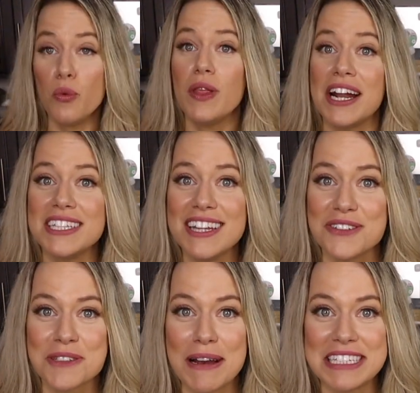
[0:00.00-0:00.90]
Ooh, that is a
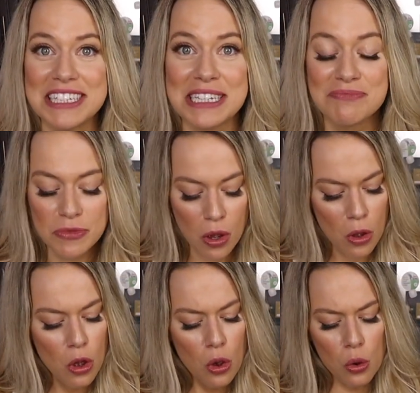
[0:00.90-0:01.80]
little spicy.
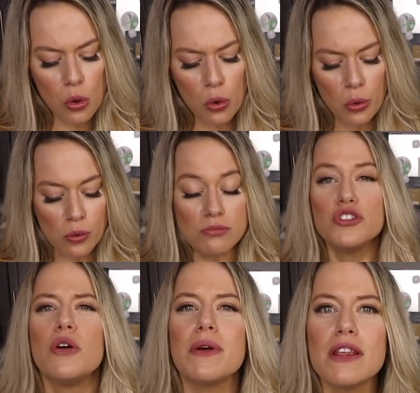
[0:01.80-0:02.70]
Ooh,
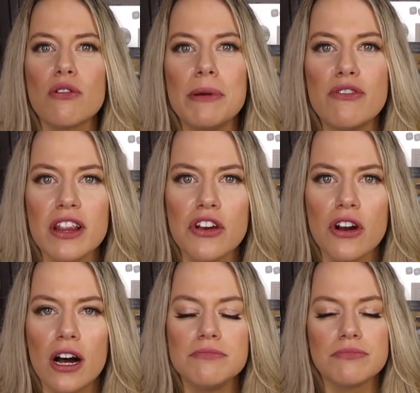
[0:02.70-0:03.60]
you know what this would be really
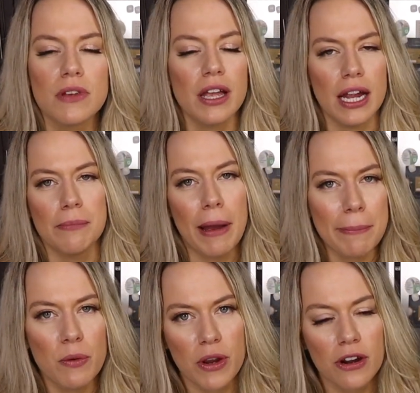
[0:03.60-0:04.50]
good on? Again,
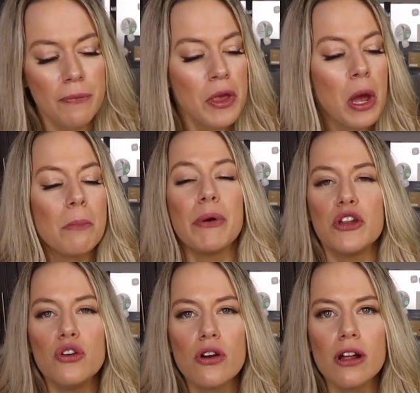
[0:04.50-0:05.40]
might be weird, but
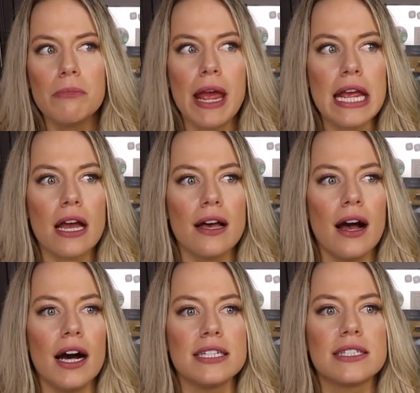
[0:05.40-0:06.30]
you could make
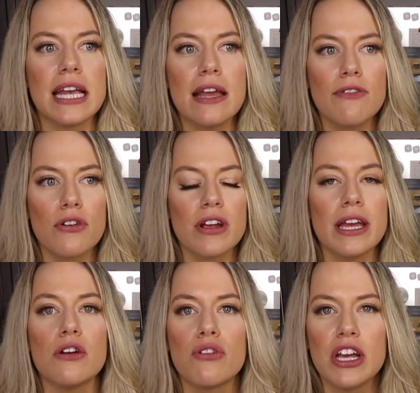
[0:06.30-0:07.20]
a
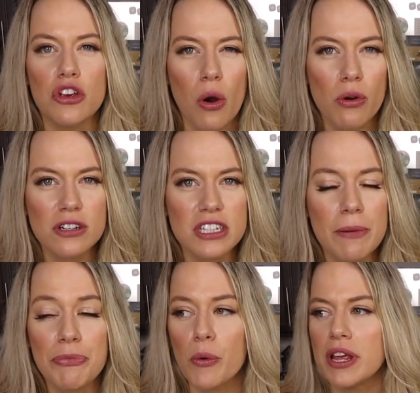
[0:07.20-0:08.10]
savory Greek yogurt
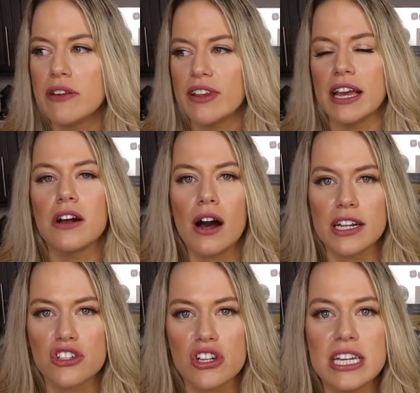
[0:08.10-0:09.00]
dip or even like
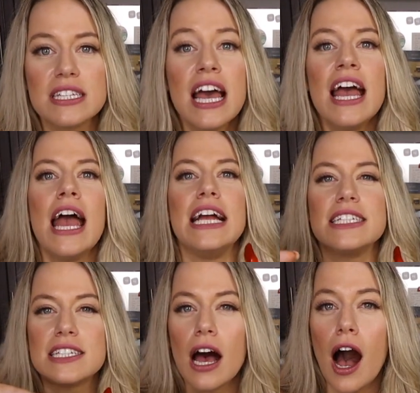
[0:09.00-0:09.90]
cottage cheese
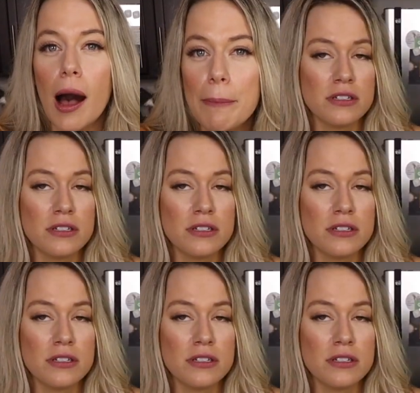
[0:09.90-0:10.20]
and top